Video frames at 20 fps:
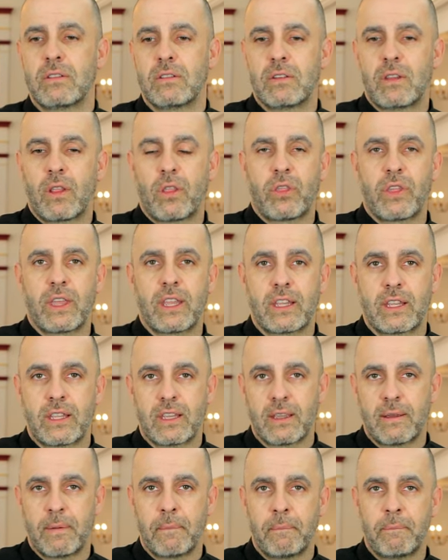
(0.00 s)
to
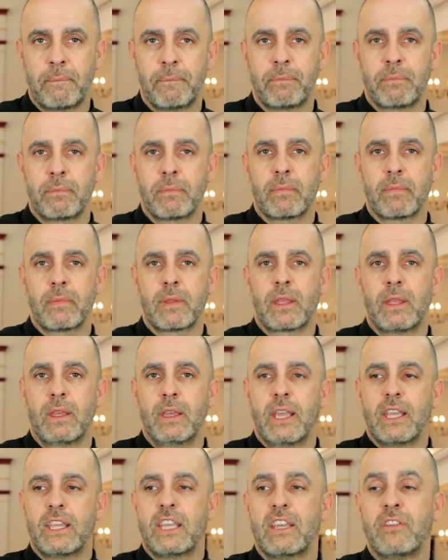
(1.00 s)
think.
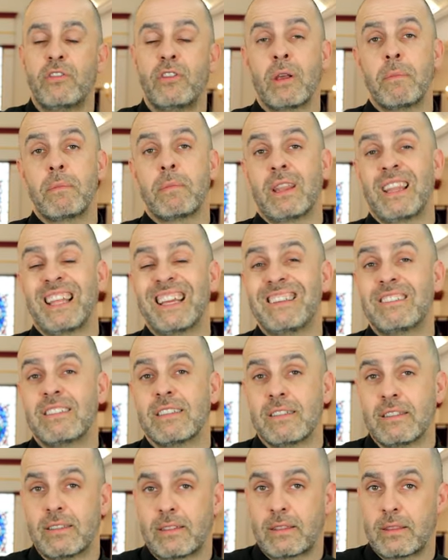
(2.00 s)
It gives them
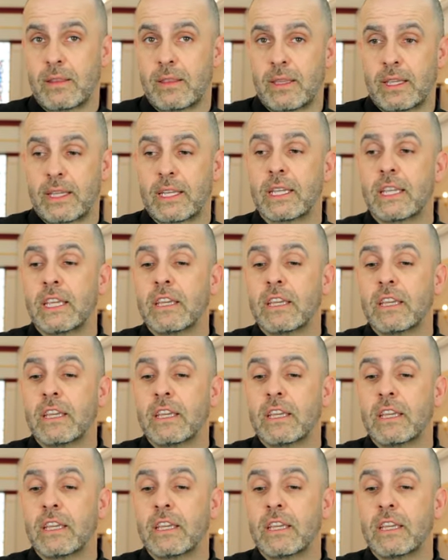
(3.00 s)
license to think. It